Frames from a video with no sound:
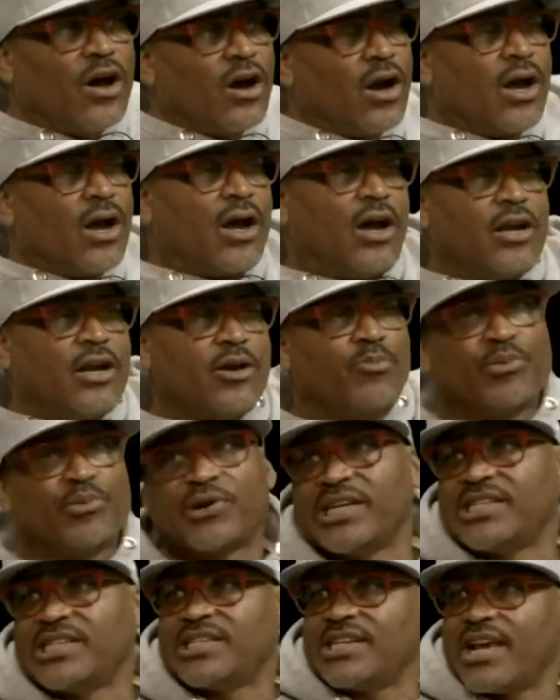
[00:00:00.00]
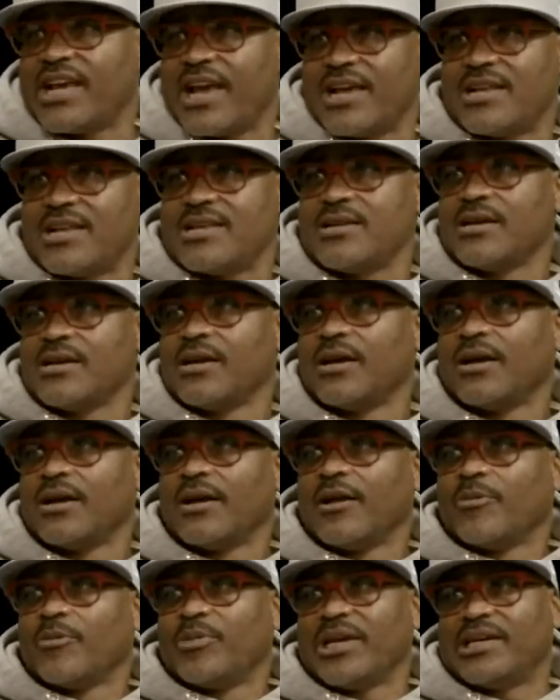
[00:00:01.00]
unappreciated
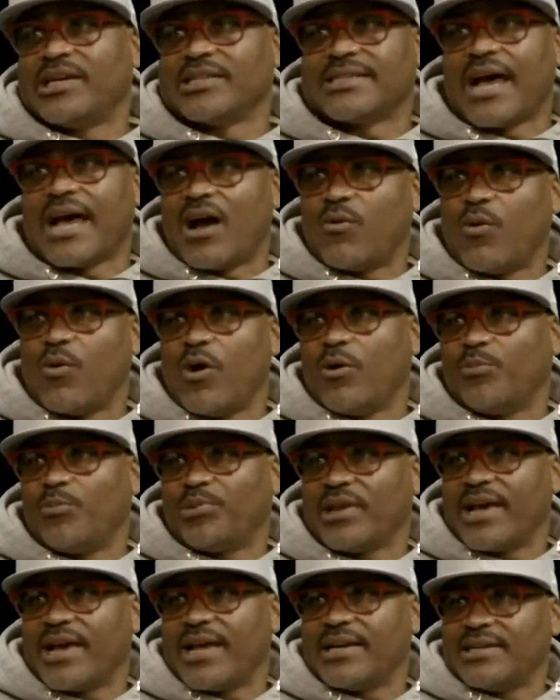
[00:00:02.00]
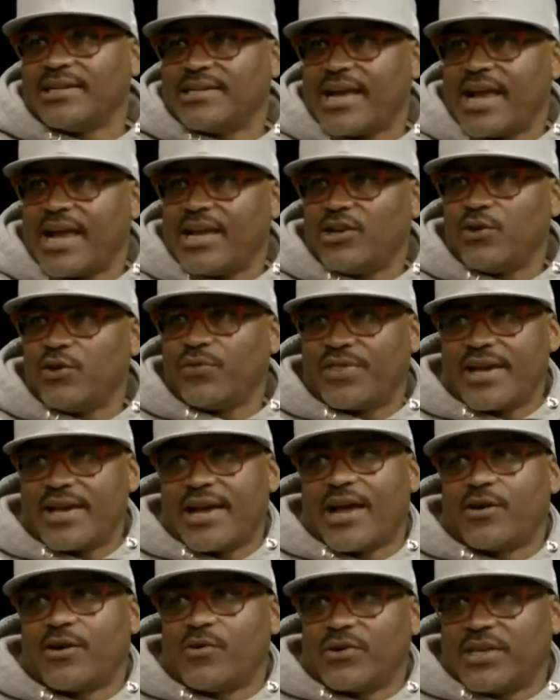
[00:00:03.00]
because I won't plan a date? You think
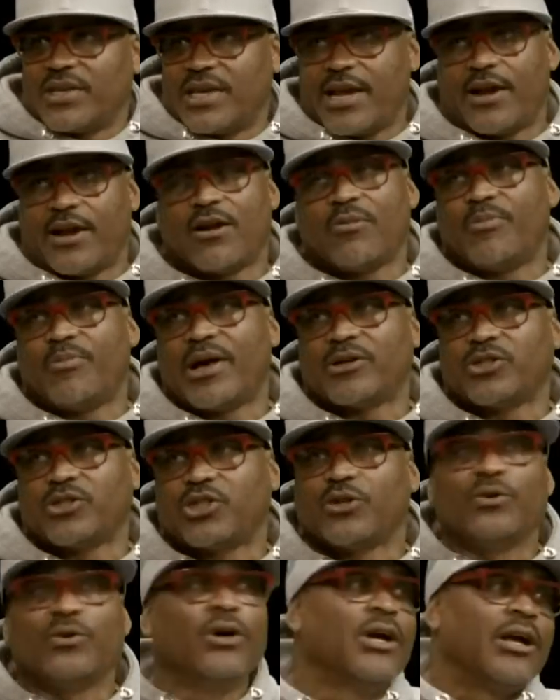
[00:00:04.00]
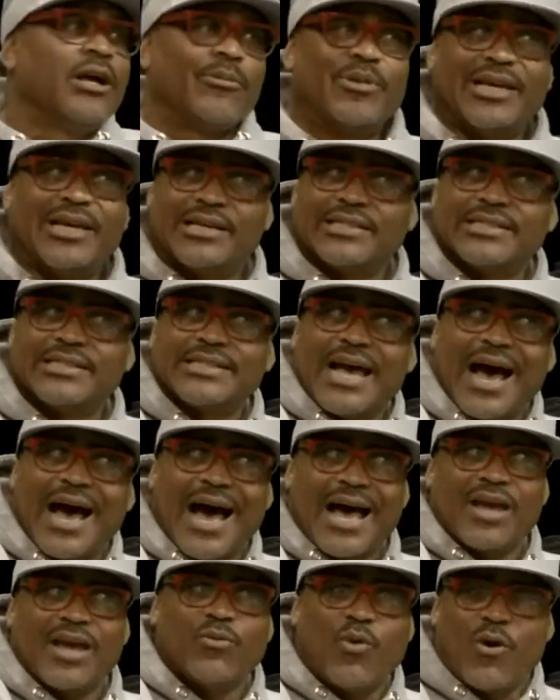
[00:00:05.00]
I don't care about you because
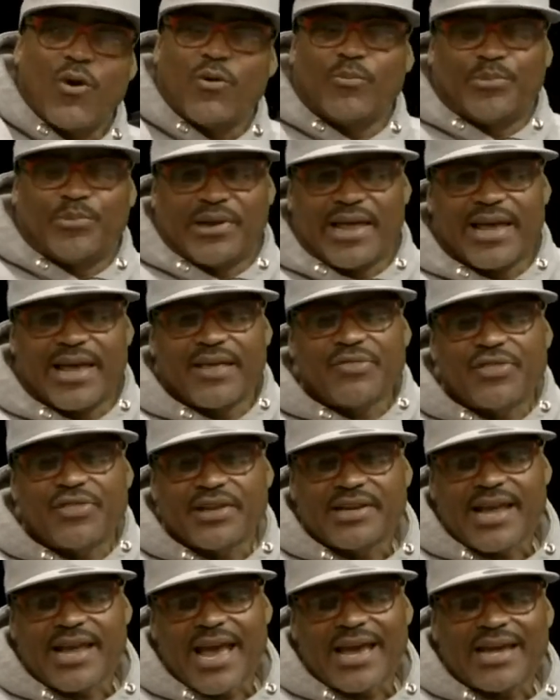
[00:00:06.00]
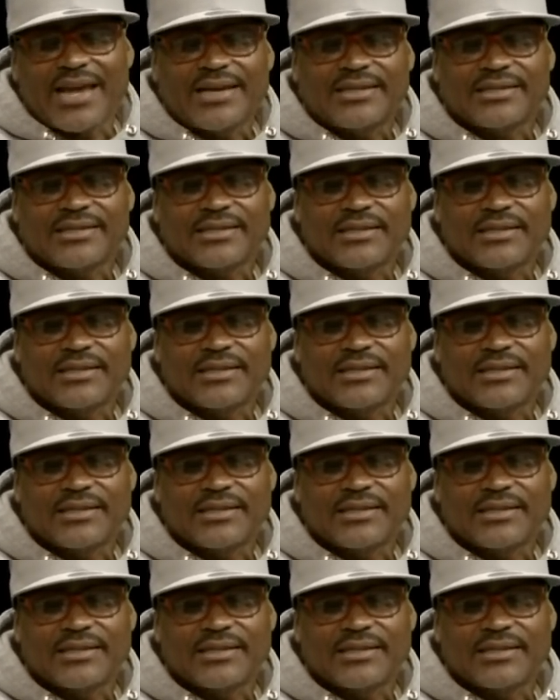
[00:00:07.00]
I won't plan the date?